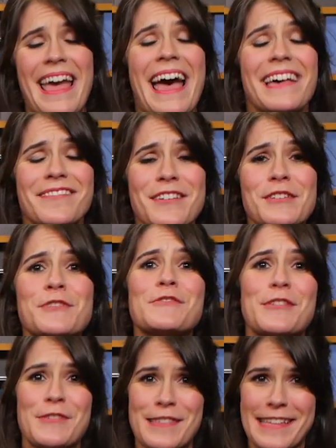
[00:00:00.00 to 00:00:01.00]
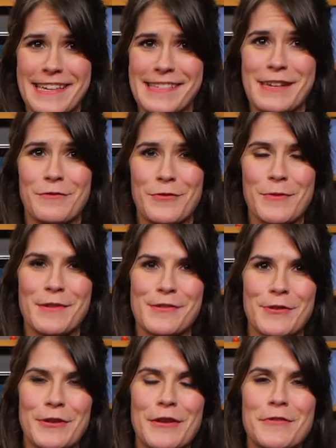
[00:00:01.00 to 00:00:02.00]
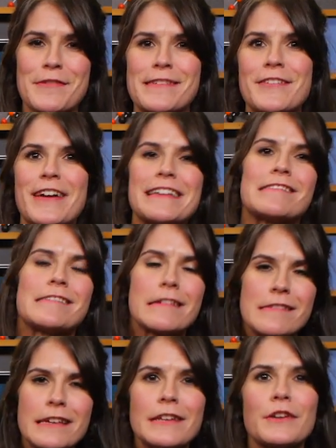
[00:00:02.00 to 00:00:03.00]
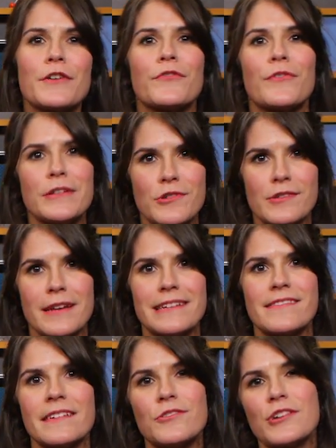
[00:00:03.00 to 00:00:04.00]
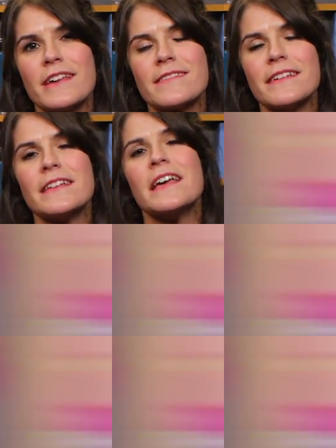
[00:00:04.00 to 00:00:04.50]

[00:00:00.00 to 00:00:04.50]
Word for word: As DNews host Lacey informed us earlier this year, a 16 year French study suggested